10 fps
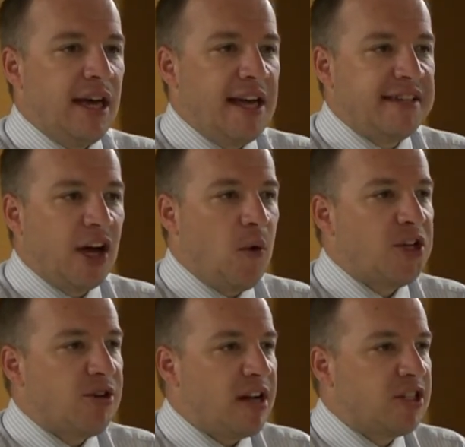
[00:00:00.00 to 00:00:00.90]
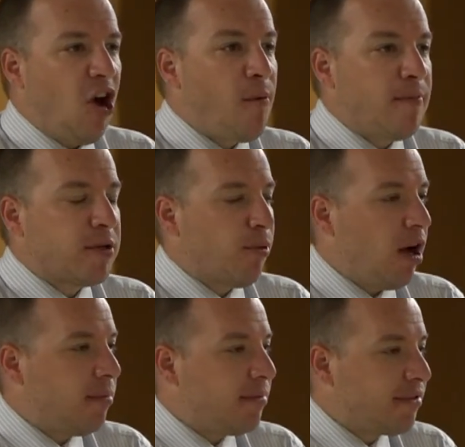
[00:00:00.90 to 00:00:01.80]
He said, "Quit trying to solve people's
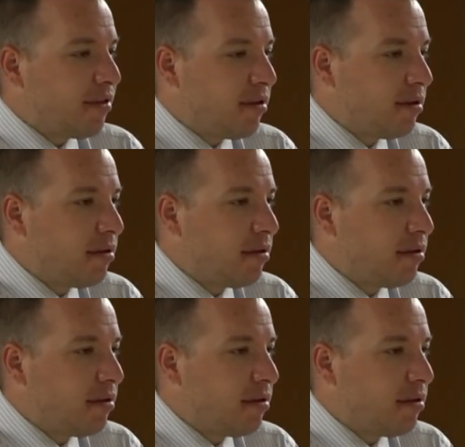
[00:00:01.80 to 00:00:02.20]
problems."